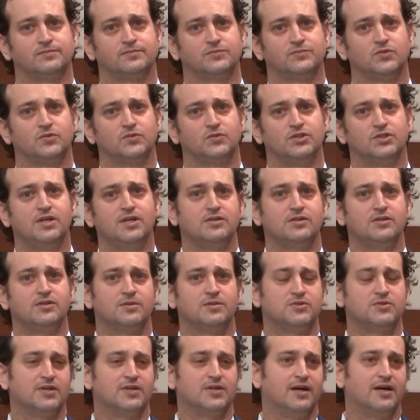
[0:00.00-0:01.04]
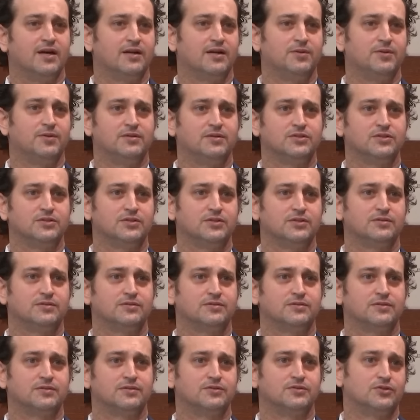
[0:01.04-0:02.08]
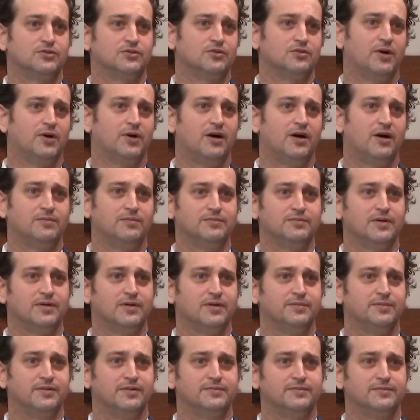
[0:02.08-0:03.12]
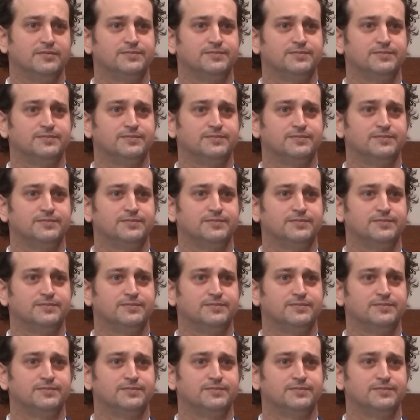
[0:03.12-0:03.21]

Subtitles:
She gets upset. I mean, she's a concerned mom. I mean,